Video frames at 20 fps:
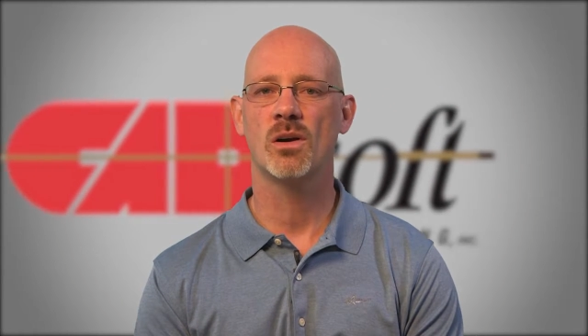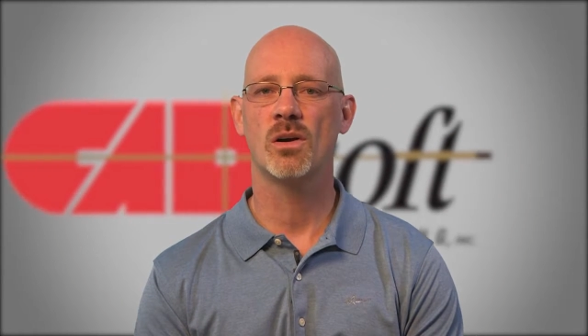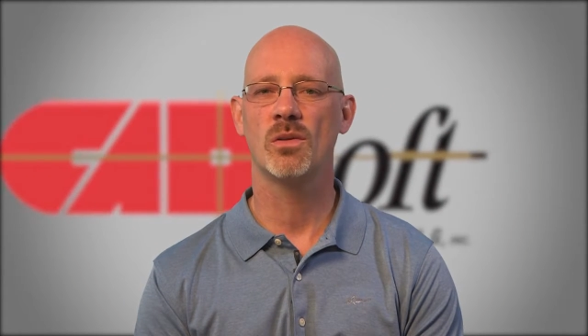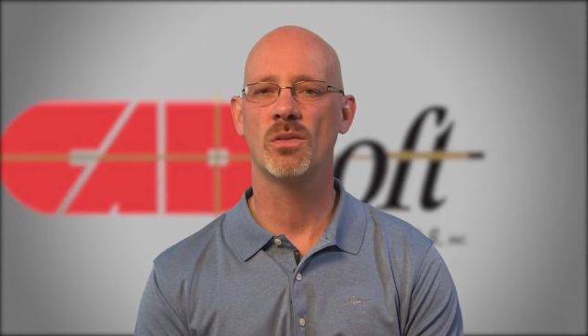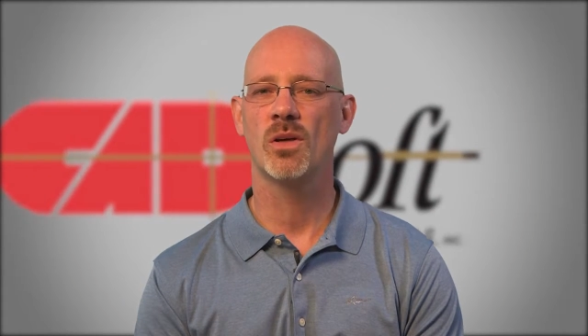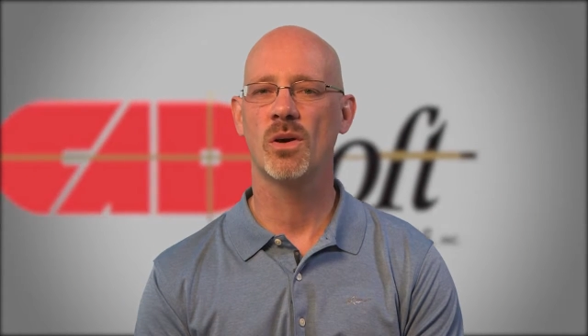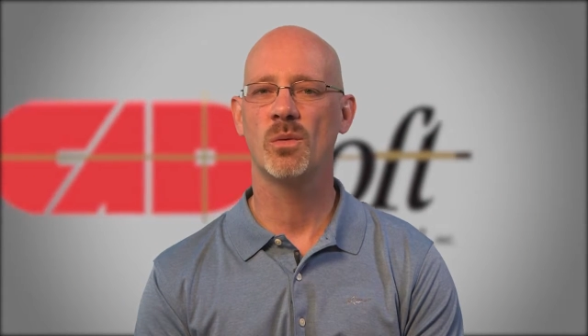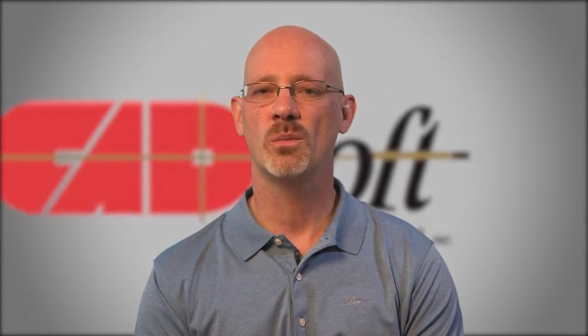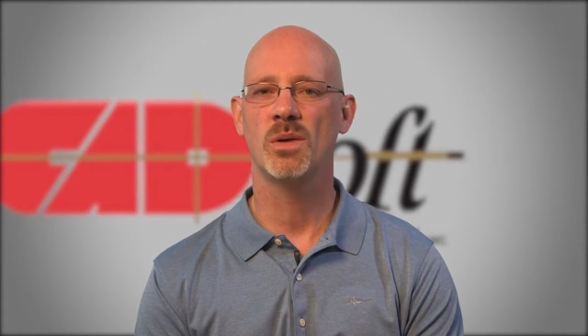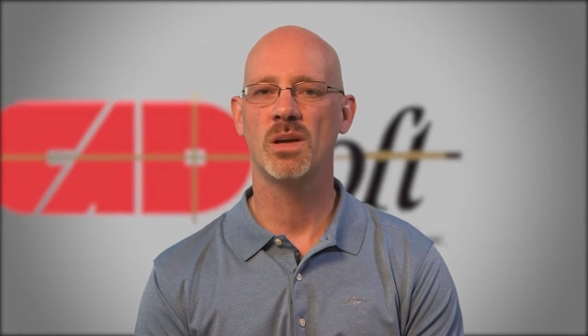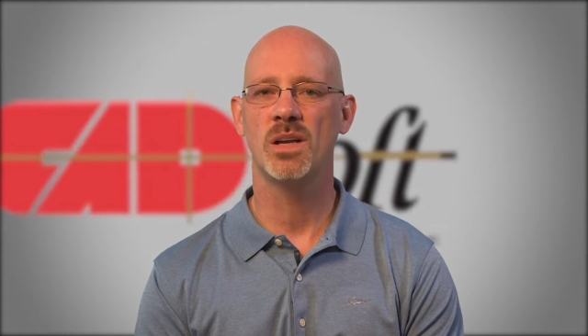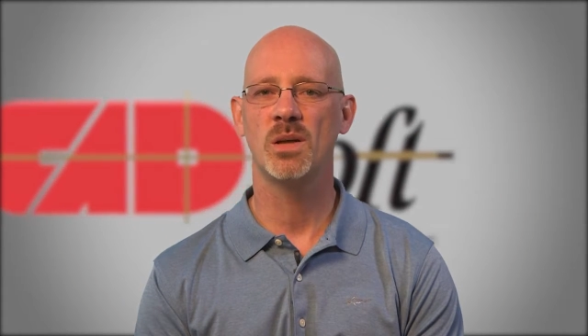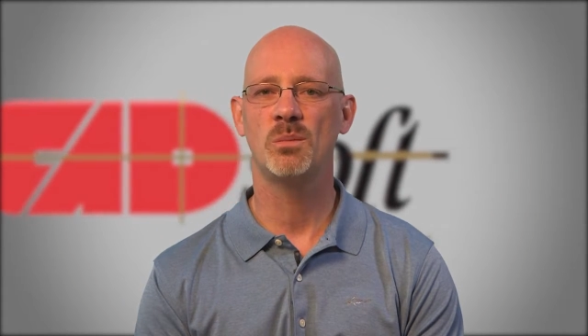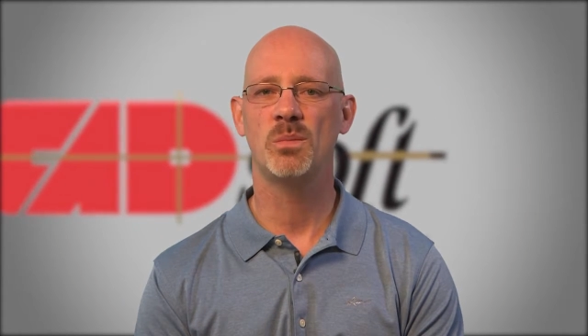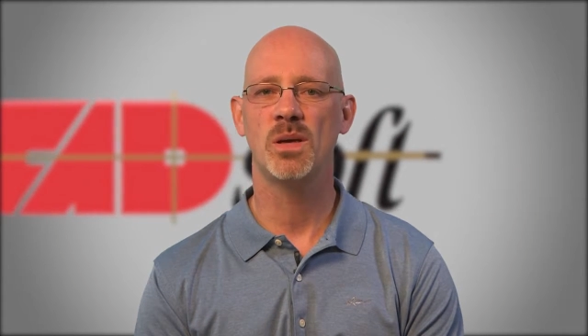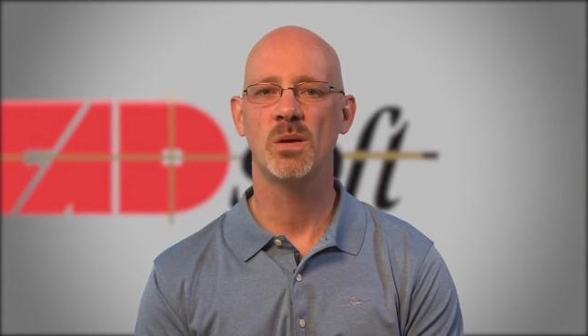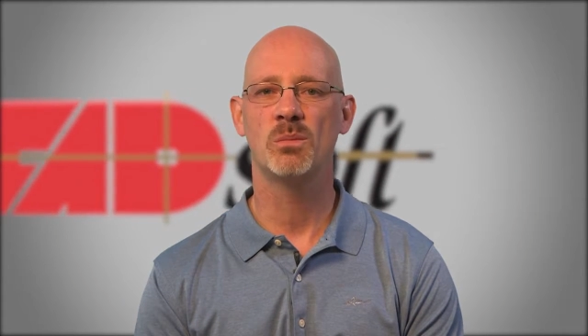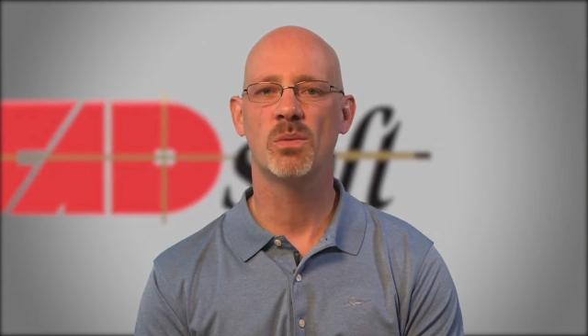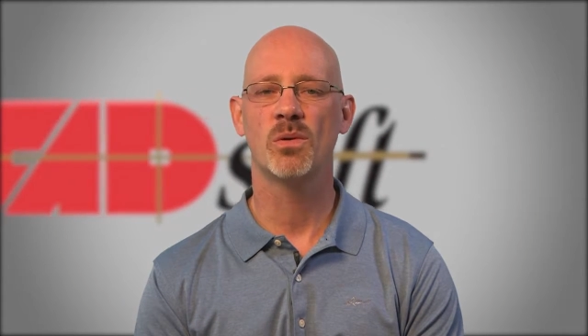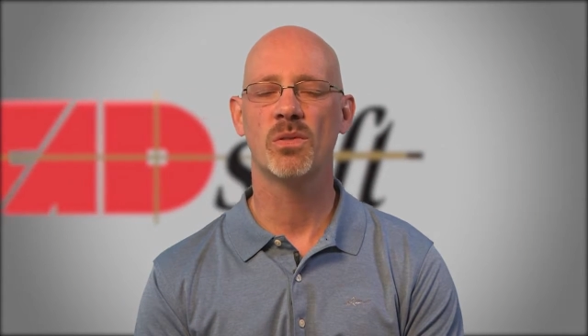although many
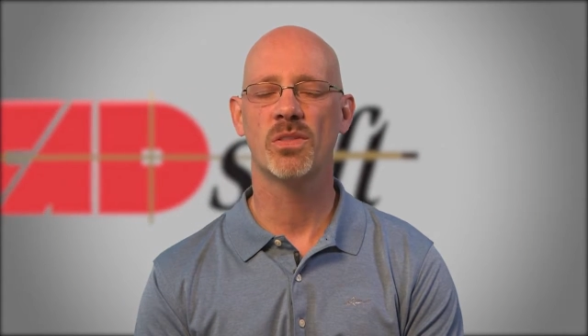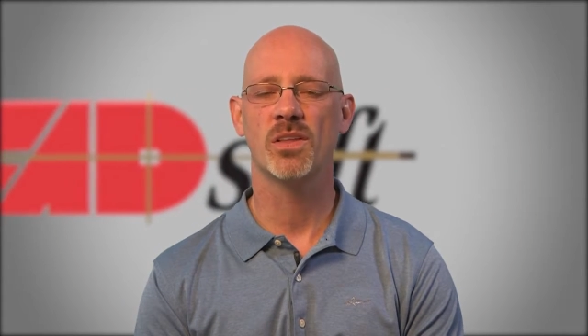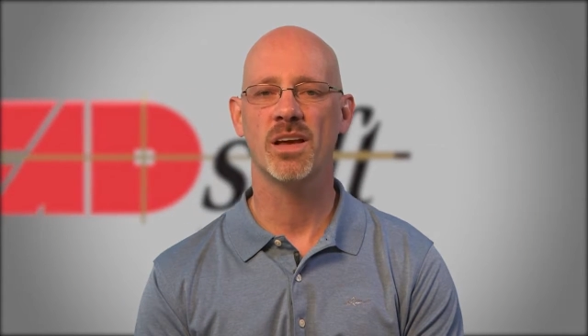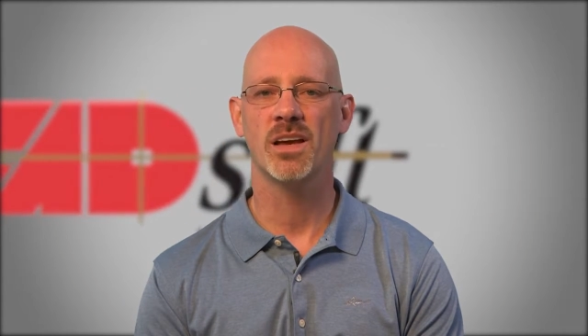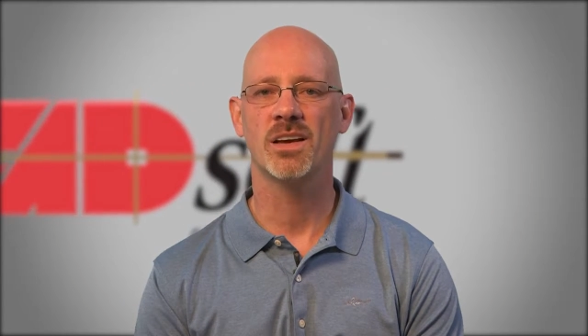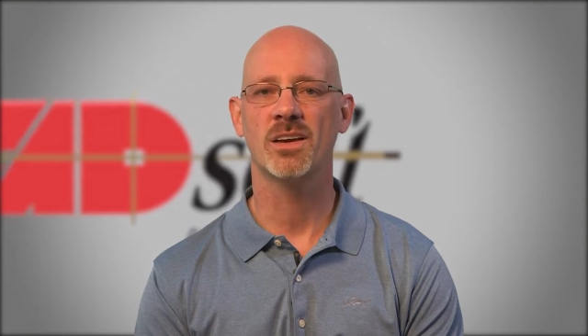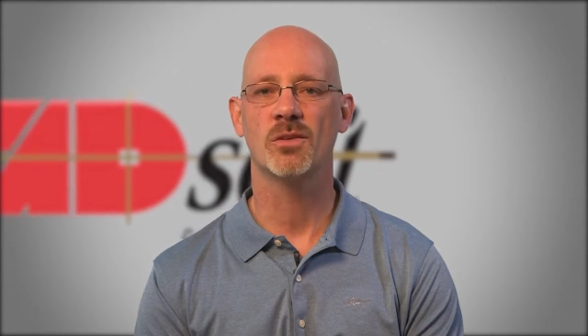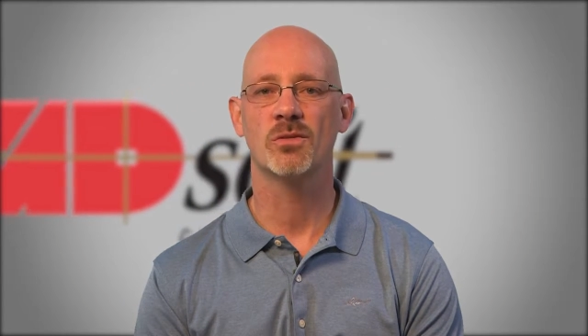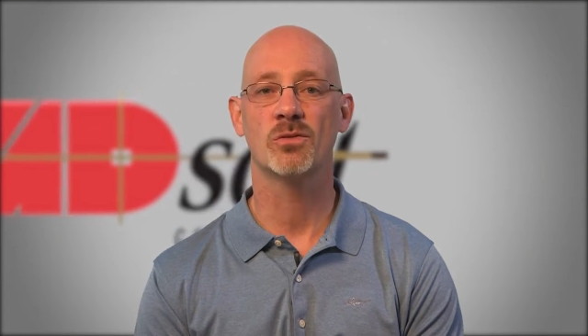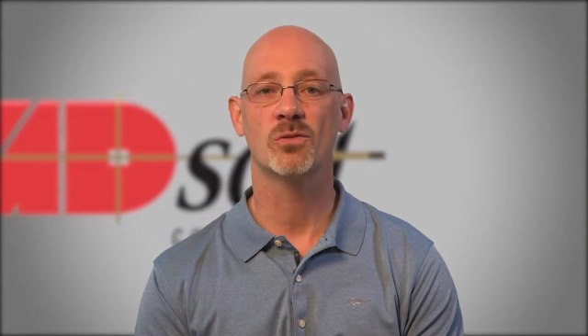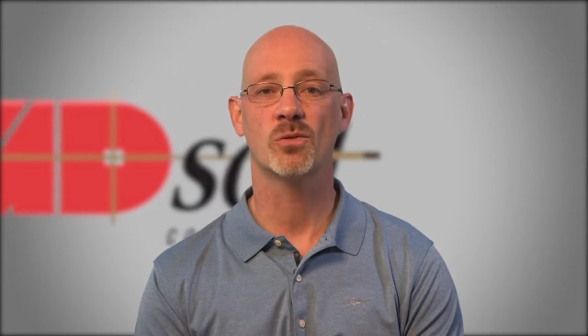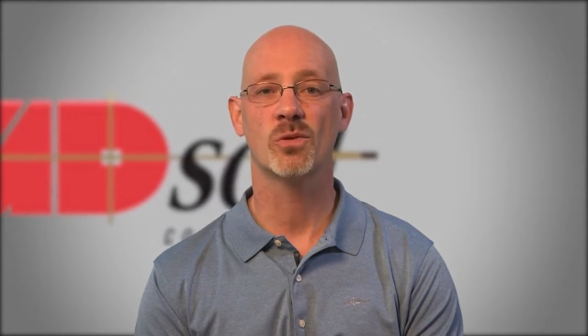people think of